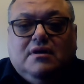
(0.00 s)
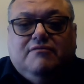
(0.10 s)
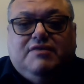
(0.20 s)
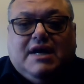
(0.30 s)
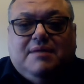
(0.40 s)

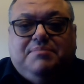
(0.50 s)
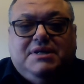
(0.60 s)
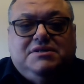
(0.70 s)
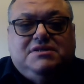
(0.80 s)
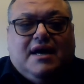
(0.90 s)

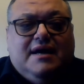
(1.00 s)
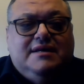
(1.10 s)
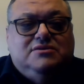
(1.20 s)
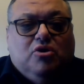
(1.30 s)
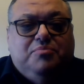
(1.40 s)
VIP
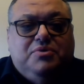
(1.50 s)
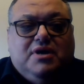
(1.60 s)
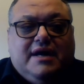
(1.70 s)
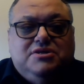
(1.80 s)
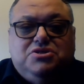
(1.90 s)
side. So hope you
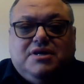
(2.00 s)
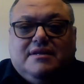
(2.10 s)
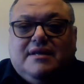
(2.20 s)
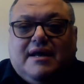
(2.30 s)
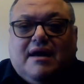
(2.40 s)
guys
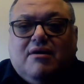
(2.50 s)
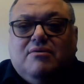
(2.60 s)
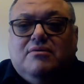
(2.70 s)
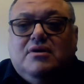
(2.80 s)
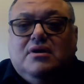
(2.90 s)
check that
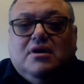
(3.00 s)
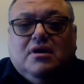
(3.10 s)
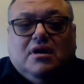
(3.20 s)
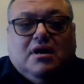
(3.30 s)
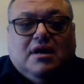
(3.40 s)
out.
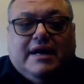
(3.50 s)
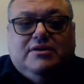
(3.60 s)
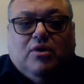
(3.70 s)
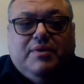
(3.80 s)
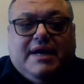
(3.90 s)
Uh, I
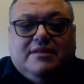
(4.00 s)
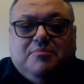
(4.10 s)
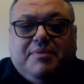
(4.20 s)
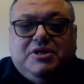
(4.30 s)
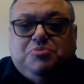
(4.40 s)
know we got the
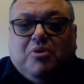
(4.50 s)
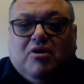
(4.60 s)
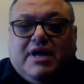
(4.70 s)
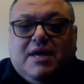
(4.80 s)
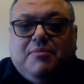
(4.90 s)

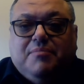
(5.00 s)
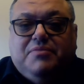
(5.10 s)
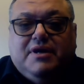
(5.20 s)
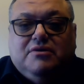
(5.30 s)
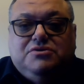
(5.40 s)
baseball game up
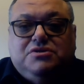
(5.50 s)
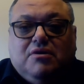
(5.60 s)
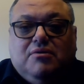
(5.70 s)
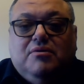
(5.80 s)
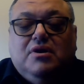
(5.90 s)
there,
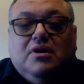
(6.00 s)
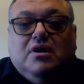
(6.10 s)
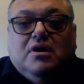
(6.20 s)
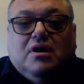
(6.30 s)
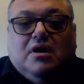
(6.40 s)
so
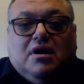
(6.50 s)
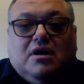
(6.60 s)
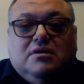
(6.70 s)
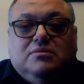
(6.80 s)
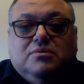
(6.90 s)

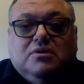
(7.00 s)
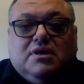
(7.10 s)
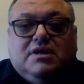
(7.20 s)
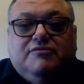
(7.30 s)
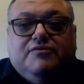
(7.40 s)
uh, we're
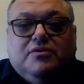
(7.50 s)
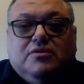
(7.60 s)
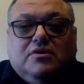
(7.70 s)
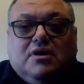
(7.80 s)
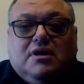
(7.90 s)
looking
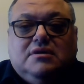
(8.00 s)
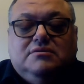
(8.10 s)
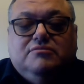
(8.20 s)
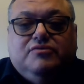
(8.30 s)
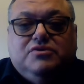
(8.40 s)
for uh,
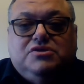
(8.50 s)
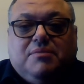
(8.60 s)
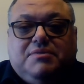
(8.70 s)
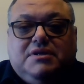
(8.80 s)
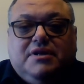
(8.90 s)
for
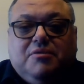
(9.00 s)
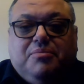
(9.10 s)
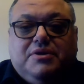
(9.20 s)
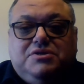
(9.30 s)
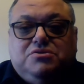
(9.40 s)
something there
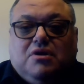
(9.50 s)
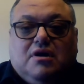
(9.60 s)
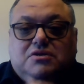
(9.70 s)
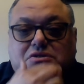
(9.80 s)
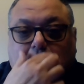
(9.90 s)
pretty
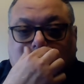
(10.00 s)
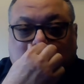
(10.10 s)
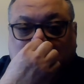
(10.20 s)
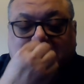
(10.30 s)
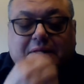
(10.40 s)
strong. So,
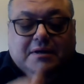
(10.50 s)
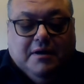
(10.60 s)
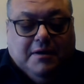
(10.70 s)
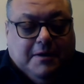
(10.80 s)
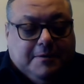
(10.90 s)

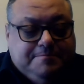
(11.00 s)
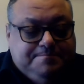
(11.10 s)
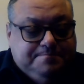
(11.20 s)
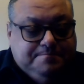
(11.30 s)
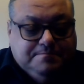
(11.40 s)

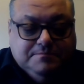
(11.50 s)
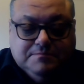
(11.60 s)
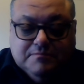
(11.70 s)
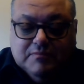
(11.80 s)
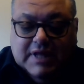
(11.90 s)
um,
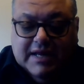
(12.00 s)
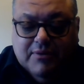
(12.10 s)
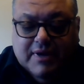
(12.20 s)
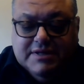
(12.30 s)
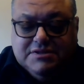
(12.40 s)

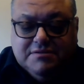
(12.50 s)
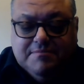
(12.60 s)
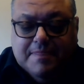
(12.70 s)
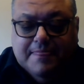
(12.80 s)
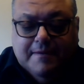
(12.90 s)
anyways,
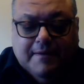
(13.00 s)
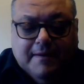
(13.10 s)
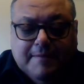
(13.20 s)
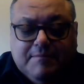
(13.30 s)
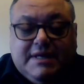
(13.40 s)

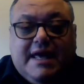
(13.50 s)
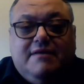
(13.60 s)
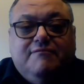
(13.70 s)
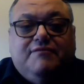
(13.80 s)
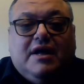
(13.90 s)
um,
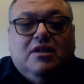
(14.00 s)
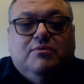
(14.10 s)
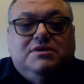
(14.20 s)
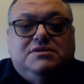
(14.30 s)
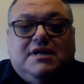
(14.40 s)
again, follow us